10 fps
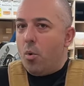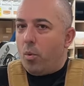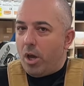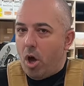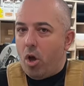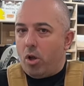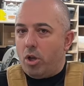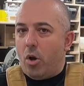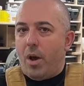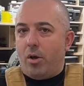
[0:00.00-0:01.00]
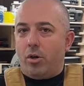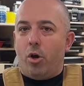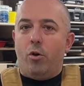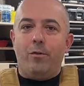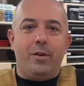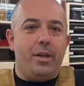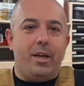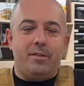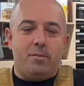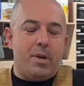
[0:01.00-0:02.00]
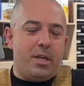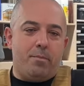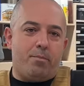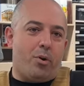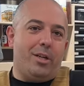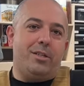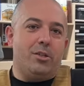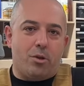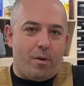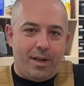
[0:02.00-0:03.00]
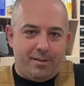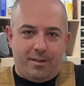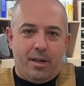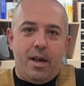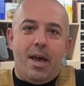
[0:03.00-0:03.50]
We all know how COVID has made prices crazy,